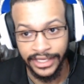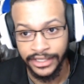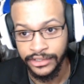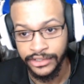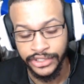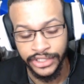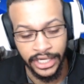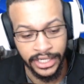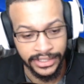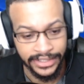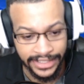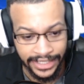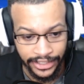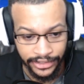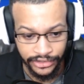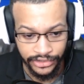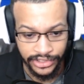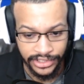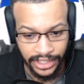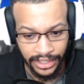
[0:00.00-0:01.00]
your shots. Get
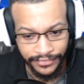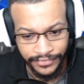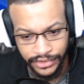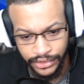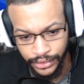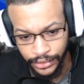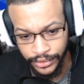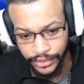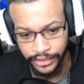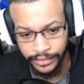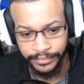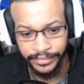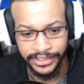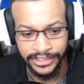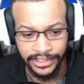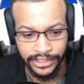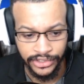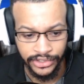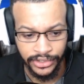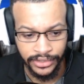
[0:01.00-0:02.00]
yourself into a good
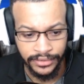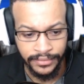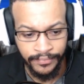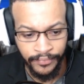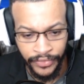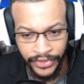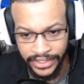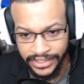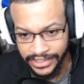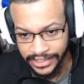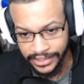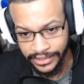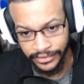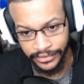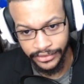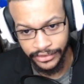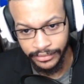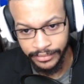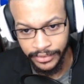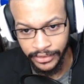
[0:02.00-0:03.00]
position to kill
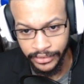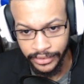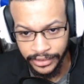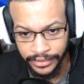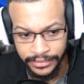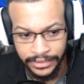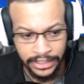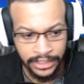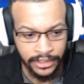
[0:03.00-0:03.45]
your opponent.